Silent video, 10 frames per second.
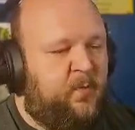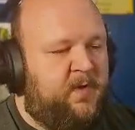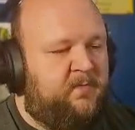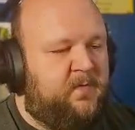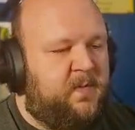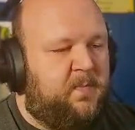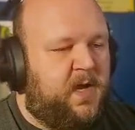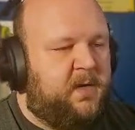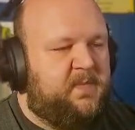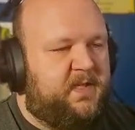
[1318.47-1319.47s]
went from the
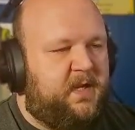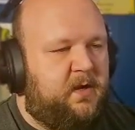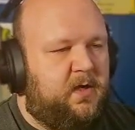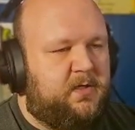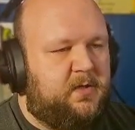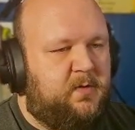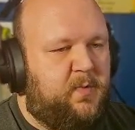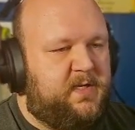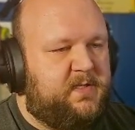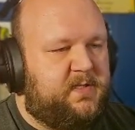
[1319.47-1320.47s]
bottom of the character and
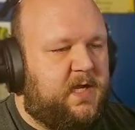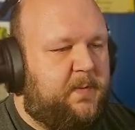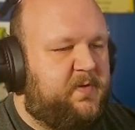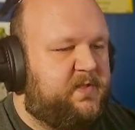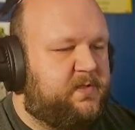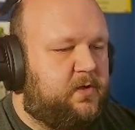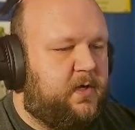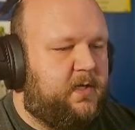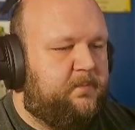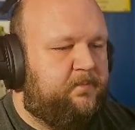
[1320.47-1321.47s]
went to the top of the screen?